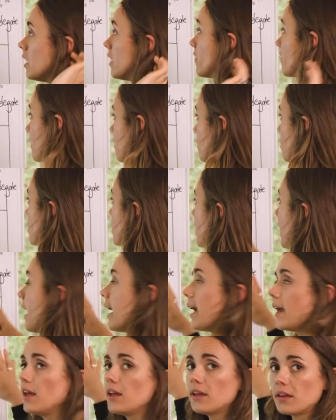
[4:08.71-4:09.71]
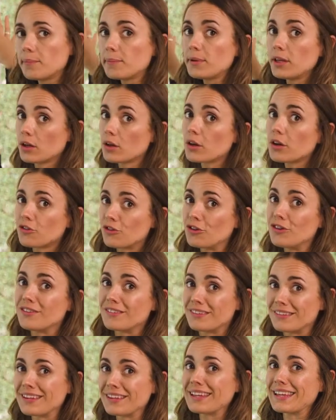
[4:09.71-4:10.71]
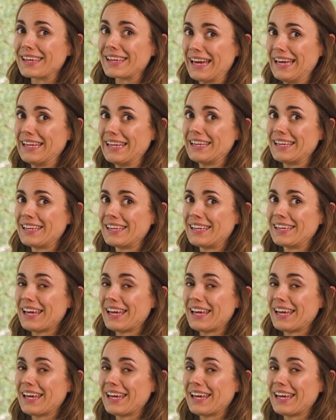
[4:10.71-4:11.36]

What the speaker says: that's okay, but you've got to choose to delegate it.